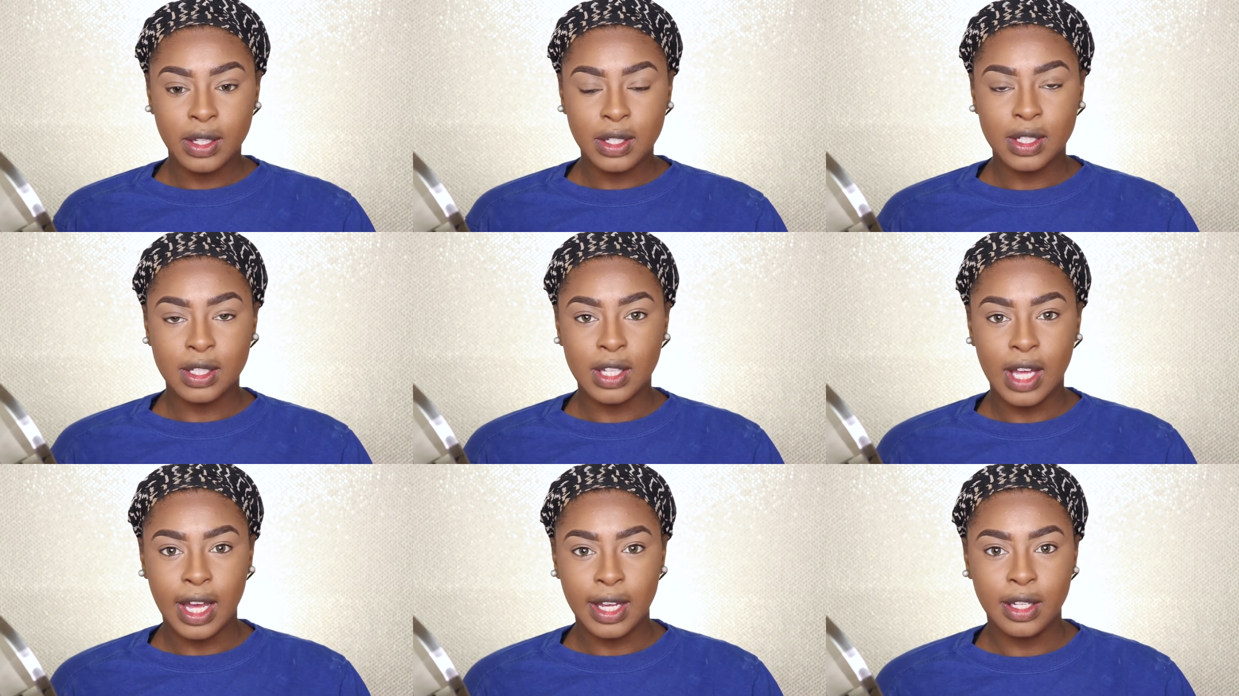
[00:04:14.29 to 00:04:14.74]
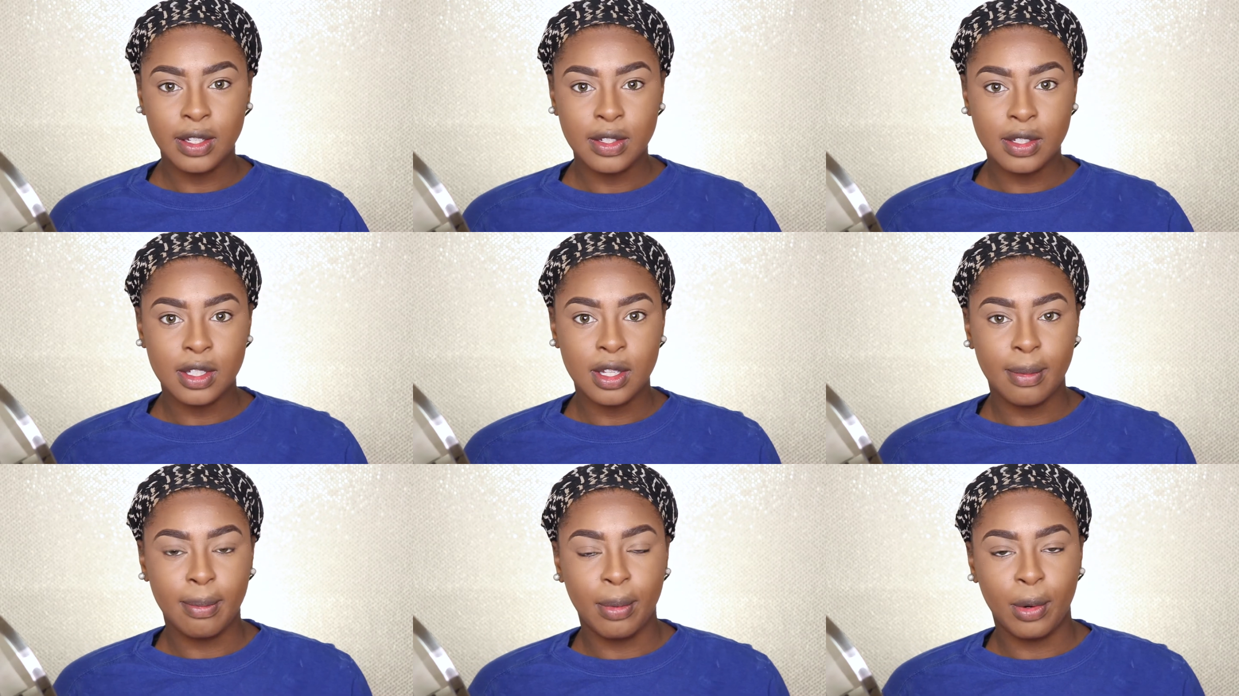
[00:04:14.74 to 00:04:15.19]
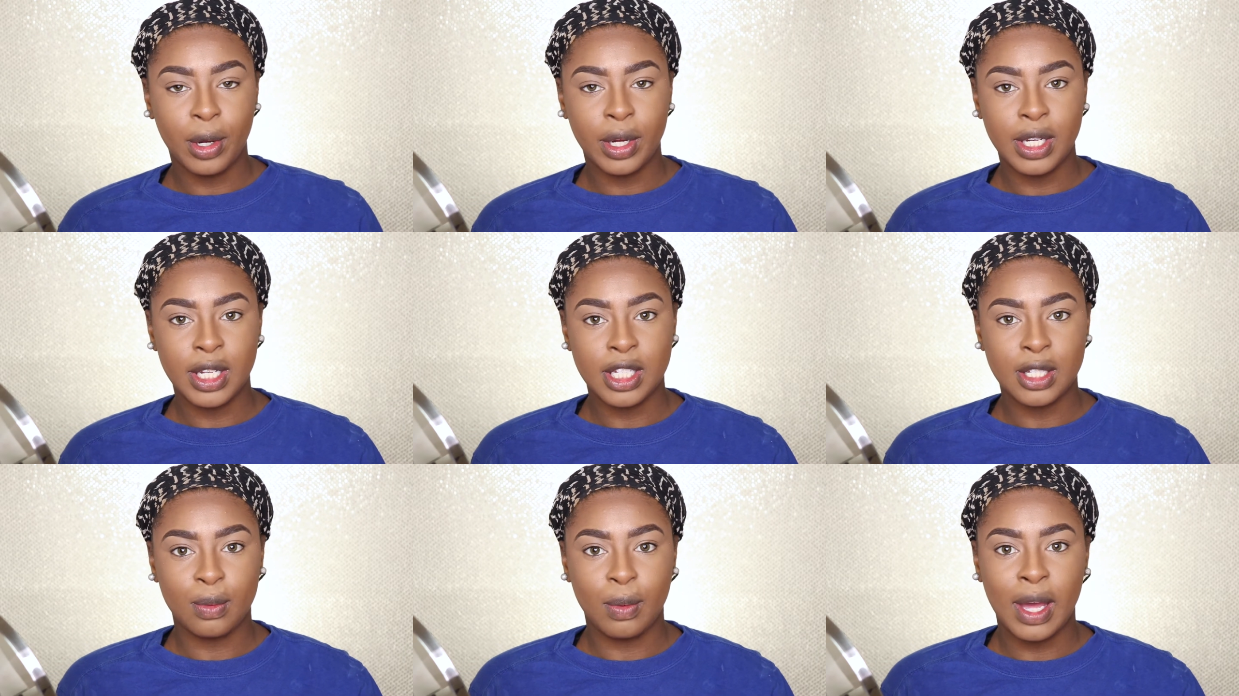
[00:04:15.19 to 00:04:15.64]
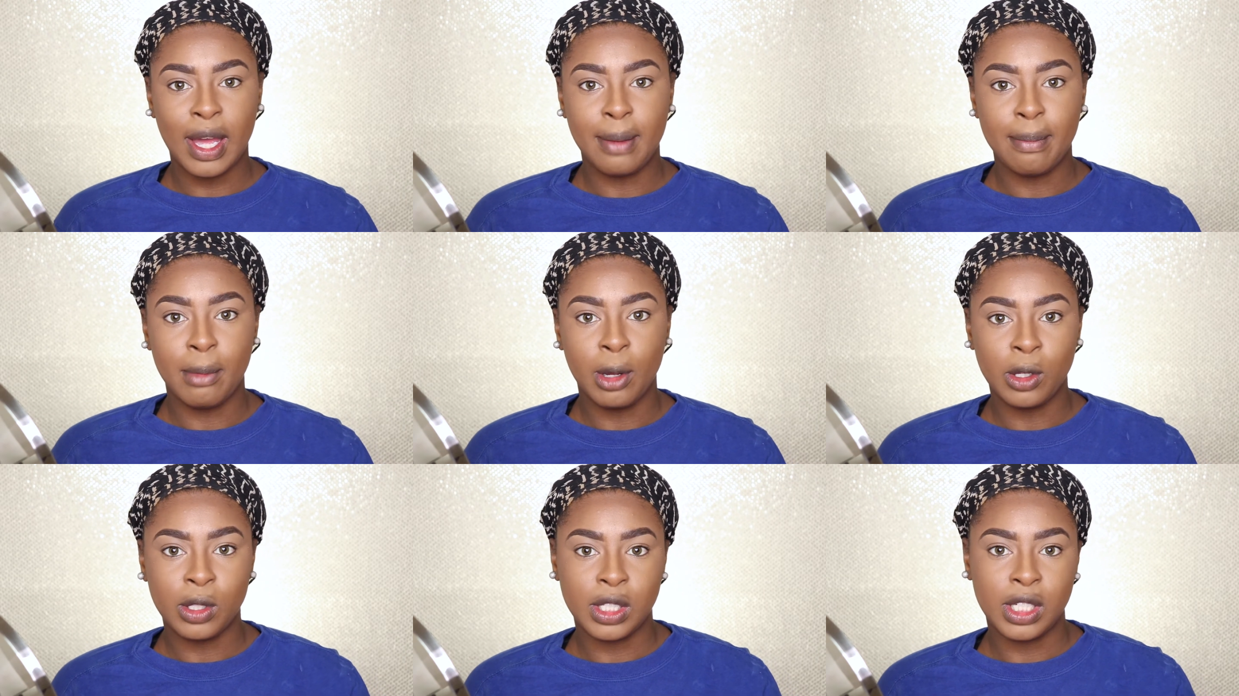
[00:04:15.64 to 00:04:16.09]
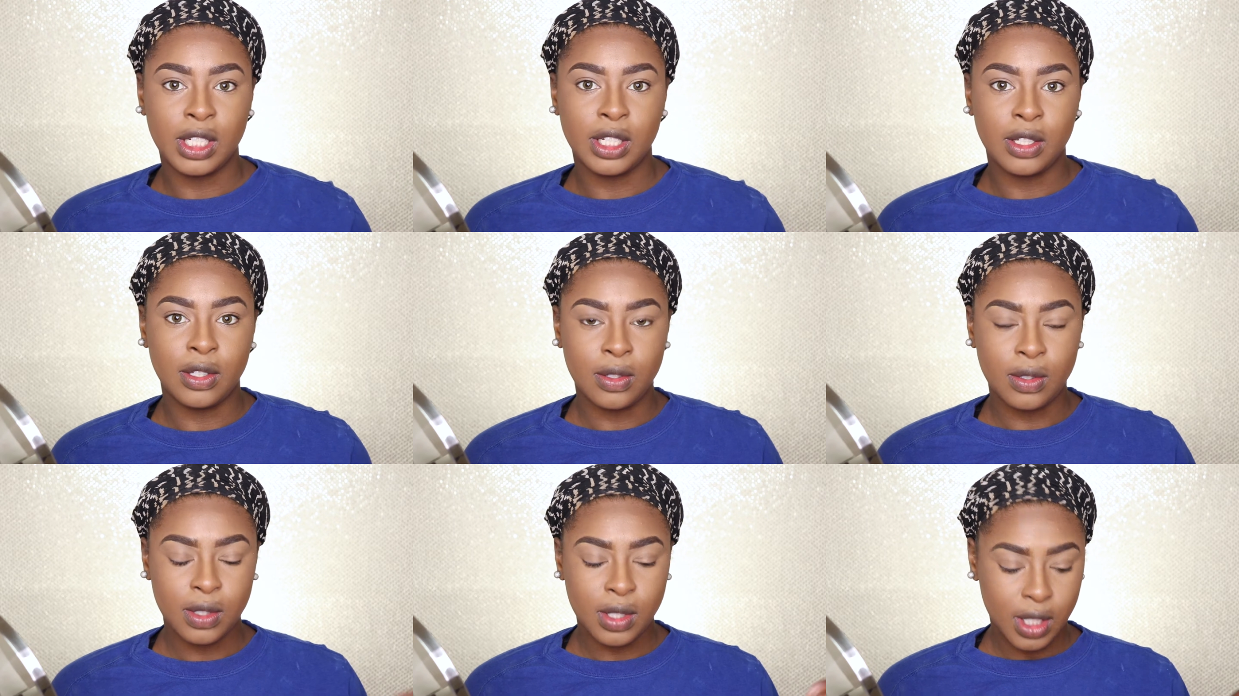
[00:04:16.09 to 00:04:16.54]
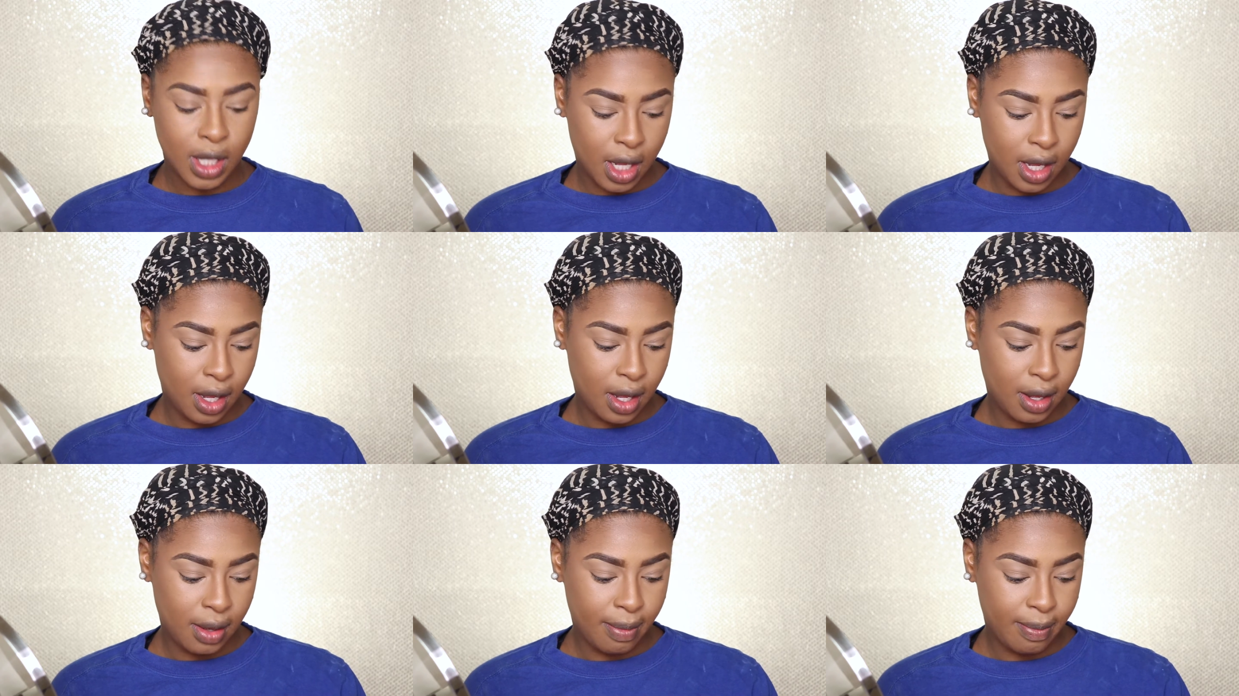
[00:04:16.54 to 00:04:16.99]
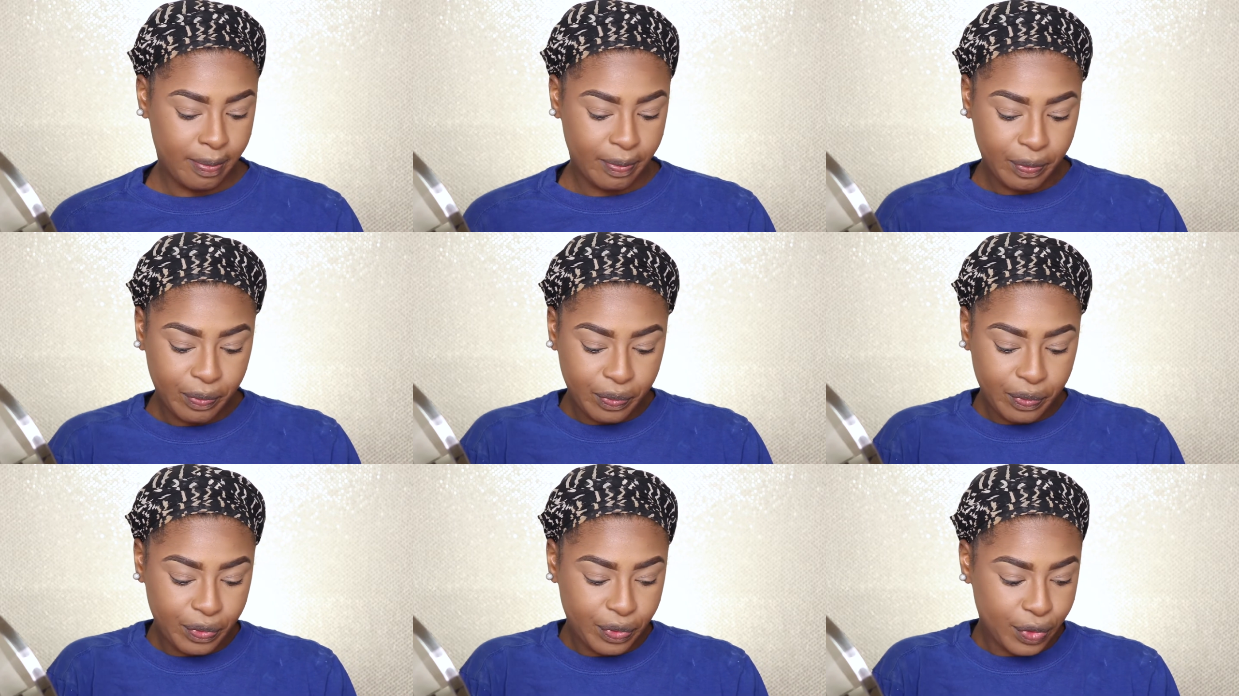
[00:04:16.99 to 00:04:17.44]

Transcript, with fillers: So I used the Born This Way multi-use um,